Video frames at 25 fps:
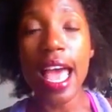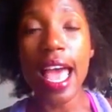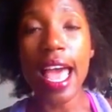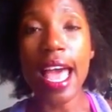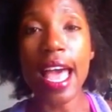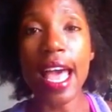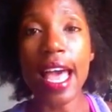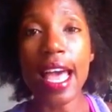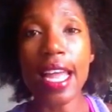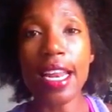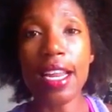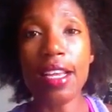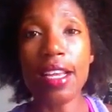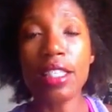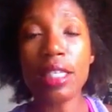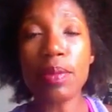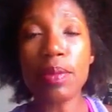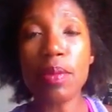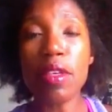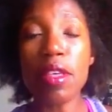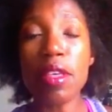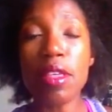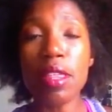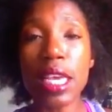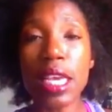And
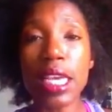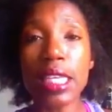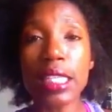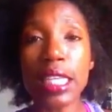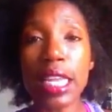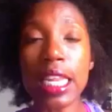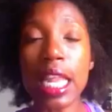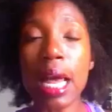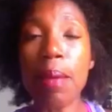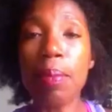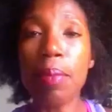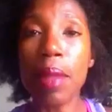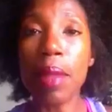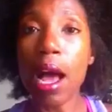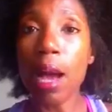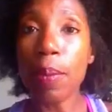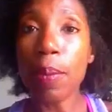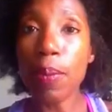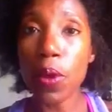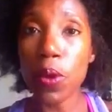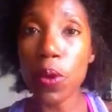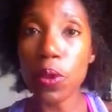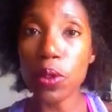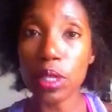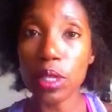some of the things on that
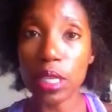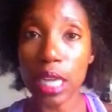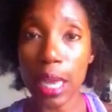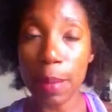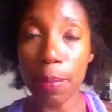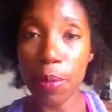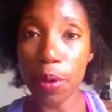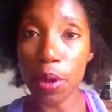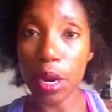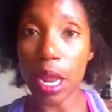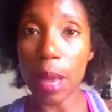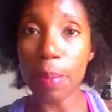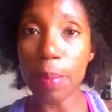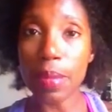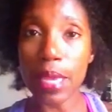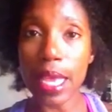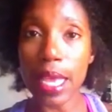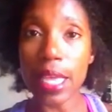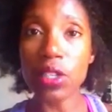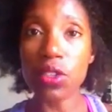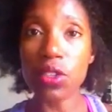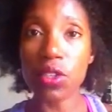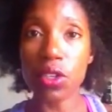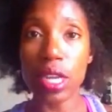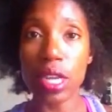blog post that I put up
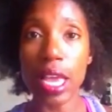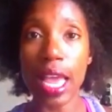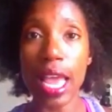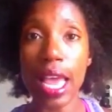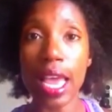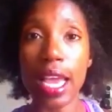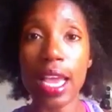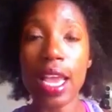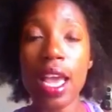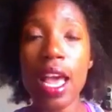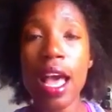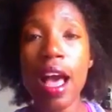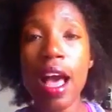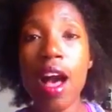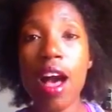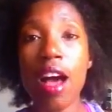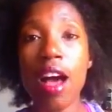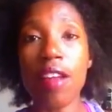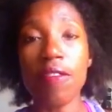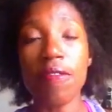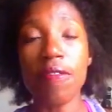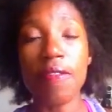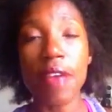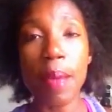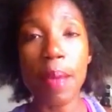yesterday
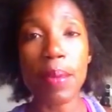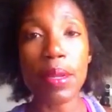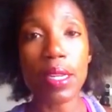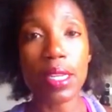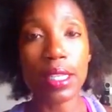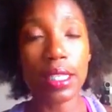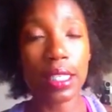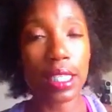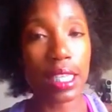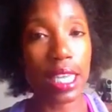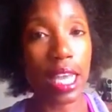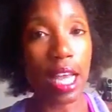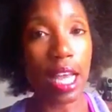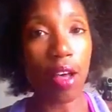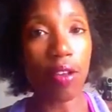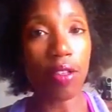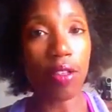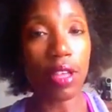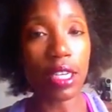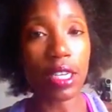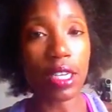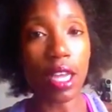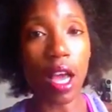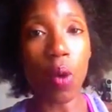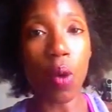on
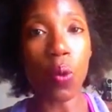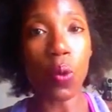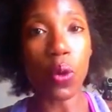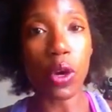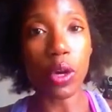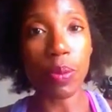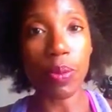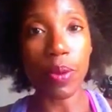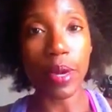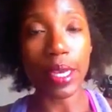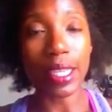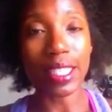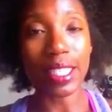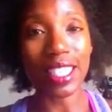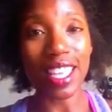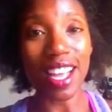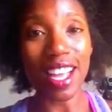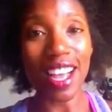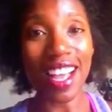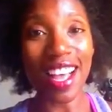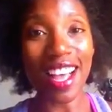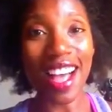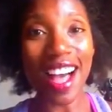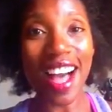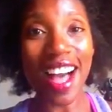
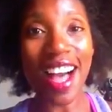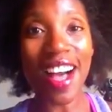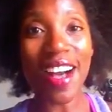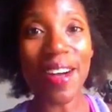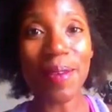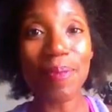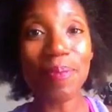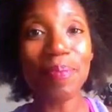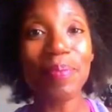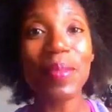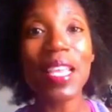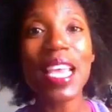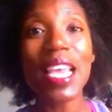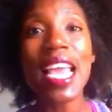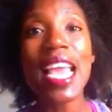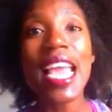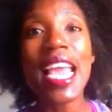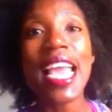fabulouslyhealthy.wordpress.com